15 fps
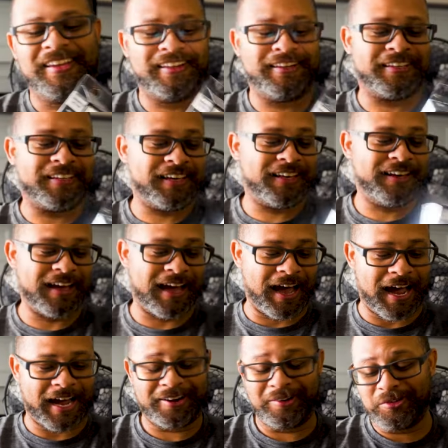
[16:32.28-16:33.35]
And again,
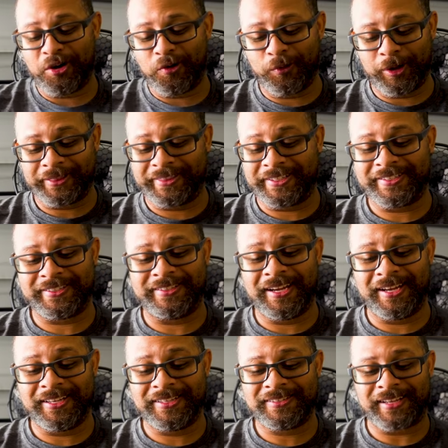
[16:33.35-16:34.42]
I don't know what this
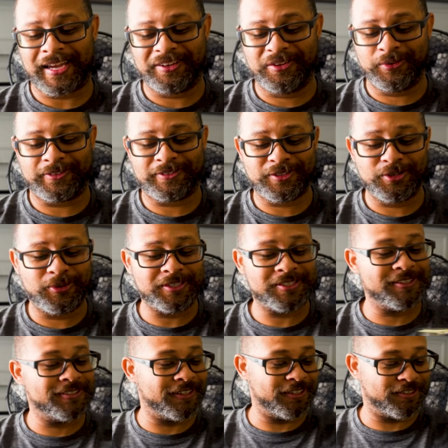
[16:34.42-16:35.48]
does. I know it's 2
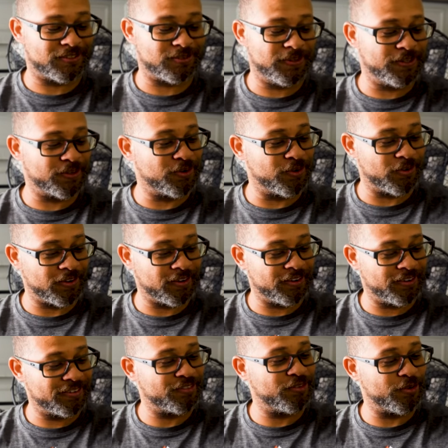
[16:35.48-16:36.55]
inches and it's 3
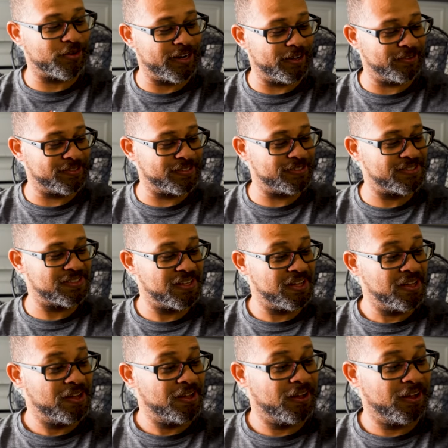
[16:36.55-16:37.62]
1/4 ounces.
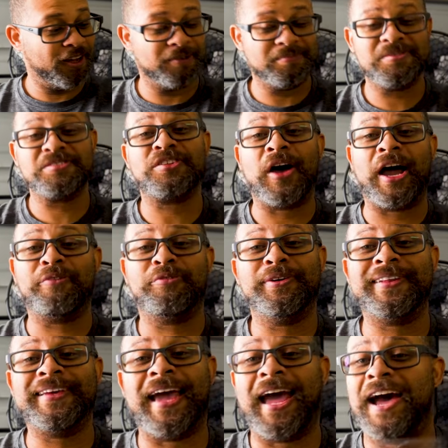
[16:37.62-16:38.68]
So I
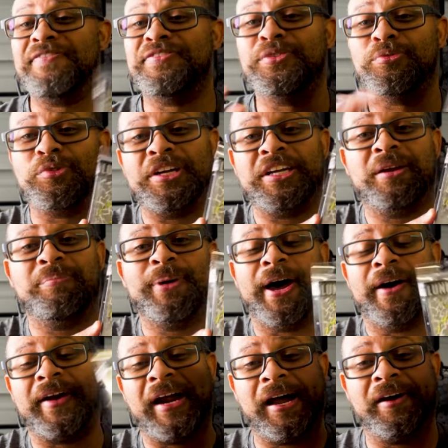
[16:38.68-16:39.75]
really have to read
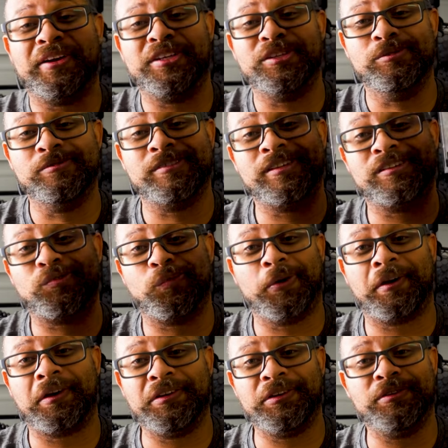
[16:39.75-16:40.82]
about how to use this,
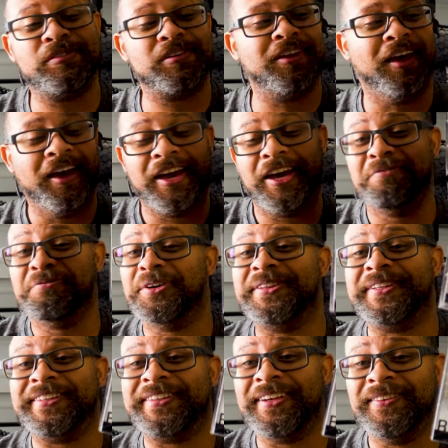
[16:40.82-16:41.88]
where to use it, and what
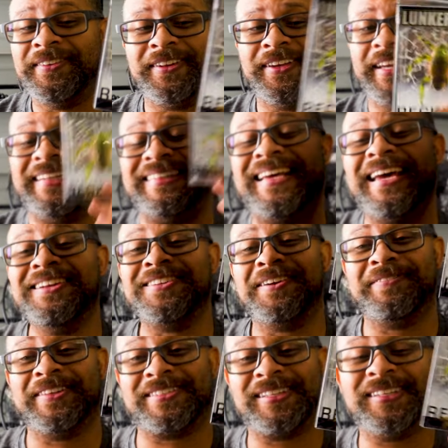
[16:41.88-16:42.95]
the intent
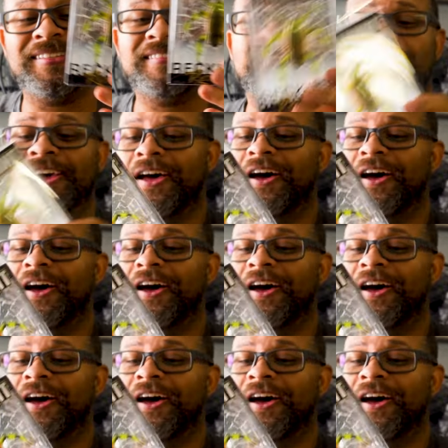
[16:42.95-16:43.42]
of this is,